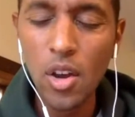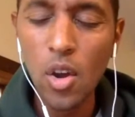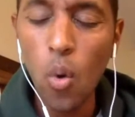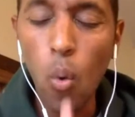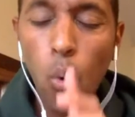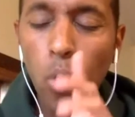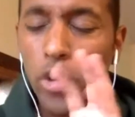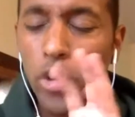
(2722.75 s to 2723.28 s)

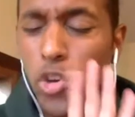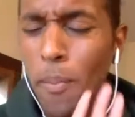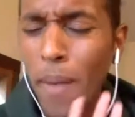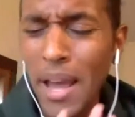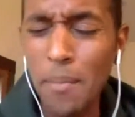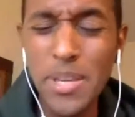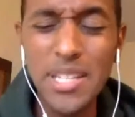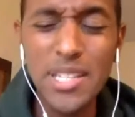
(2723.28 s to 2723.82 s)
or you
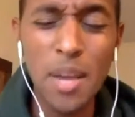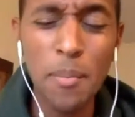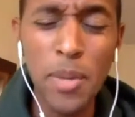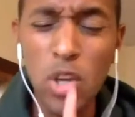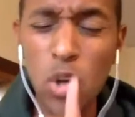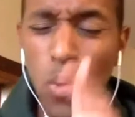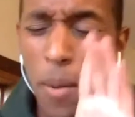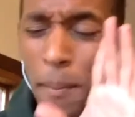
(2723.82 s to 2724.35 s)
might be
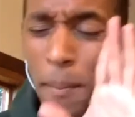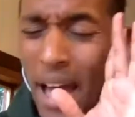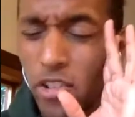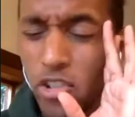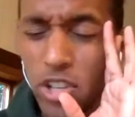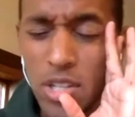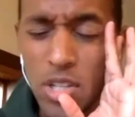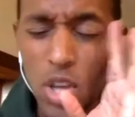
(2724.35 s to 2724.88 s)
somebody who
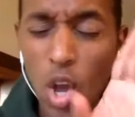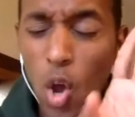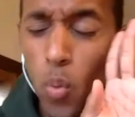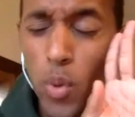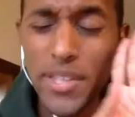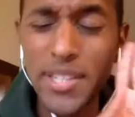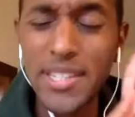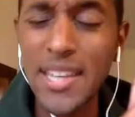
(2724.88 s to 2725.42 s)
imagines
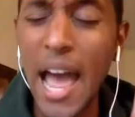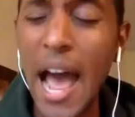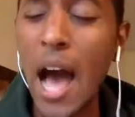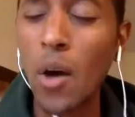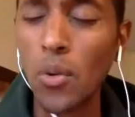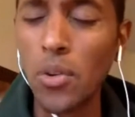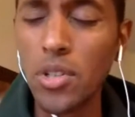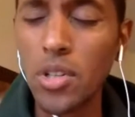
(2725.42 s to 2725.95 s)
with
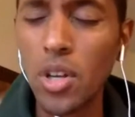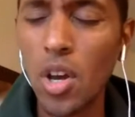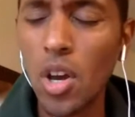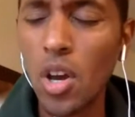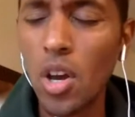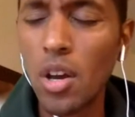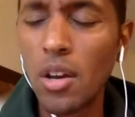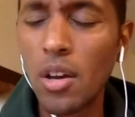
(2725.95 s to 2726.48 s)
sound,
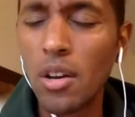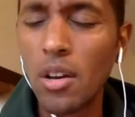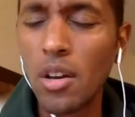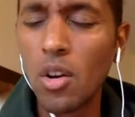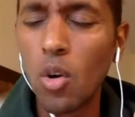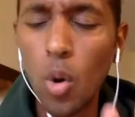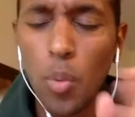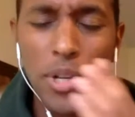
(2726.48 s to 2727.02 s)

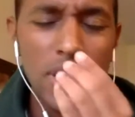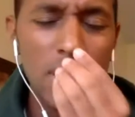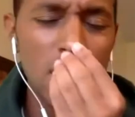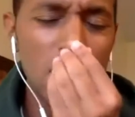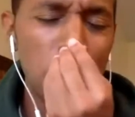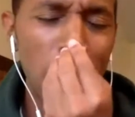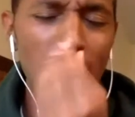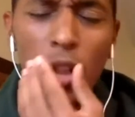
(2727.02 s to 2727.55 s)
or with
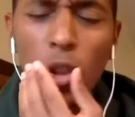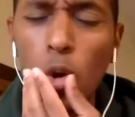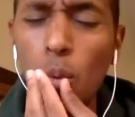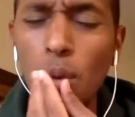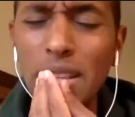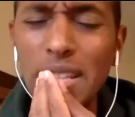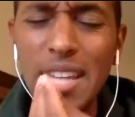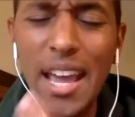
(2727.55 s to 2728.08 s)
smell, or
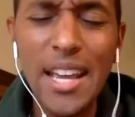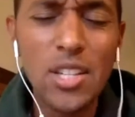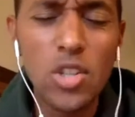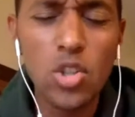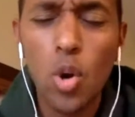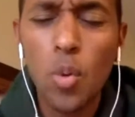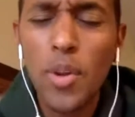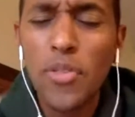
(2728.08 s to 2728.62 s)
with
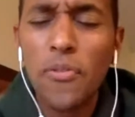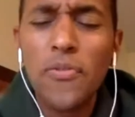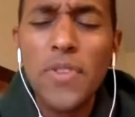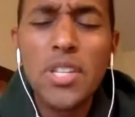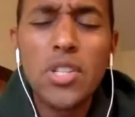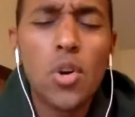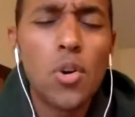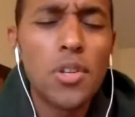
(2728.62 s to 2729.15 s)
taste, or with
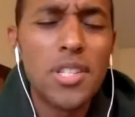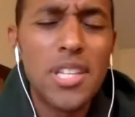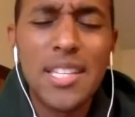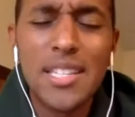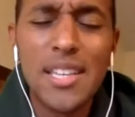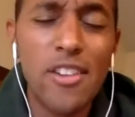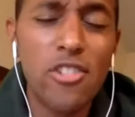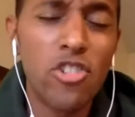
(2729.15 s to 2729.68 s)
physical
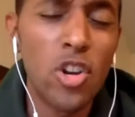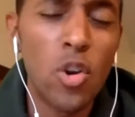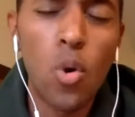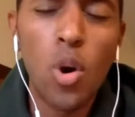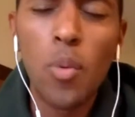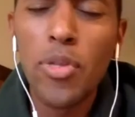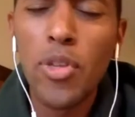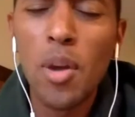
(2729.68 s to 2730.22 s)
sensation,
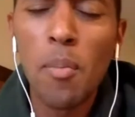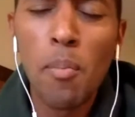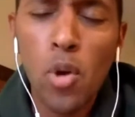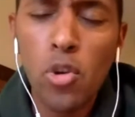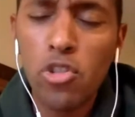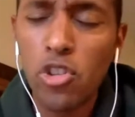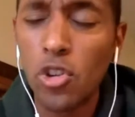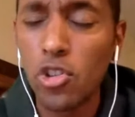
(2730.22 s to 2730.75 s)
or with an
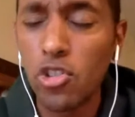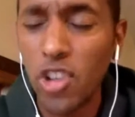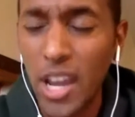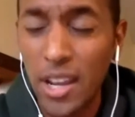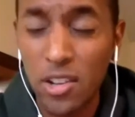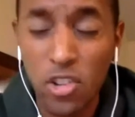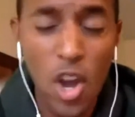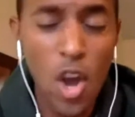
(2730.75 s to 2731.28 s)
emotional
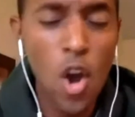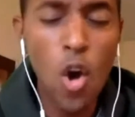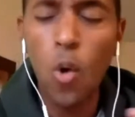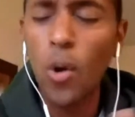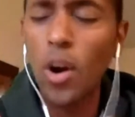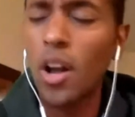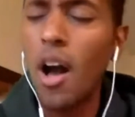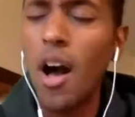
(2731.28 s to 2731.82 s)
change,
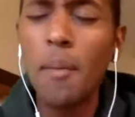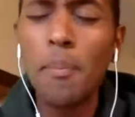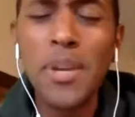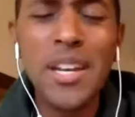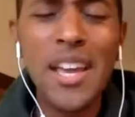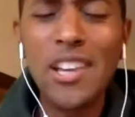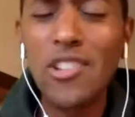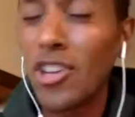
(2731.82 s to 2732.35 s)
or a
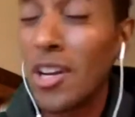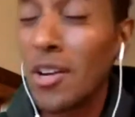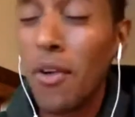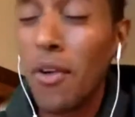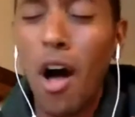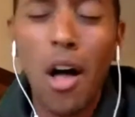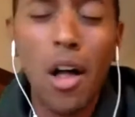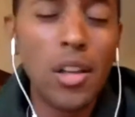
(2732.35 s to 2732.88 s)
combination
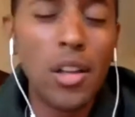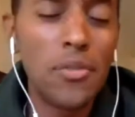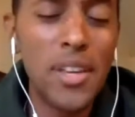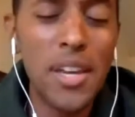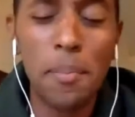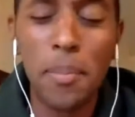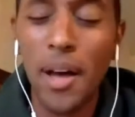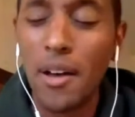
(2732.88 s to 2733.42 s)
of all of
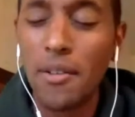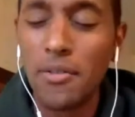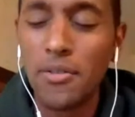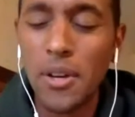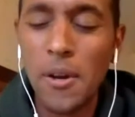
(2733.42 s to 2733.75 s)
the above.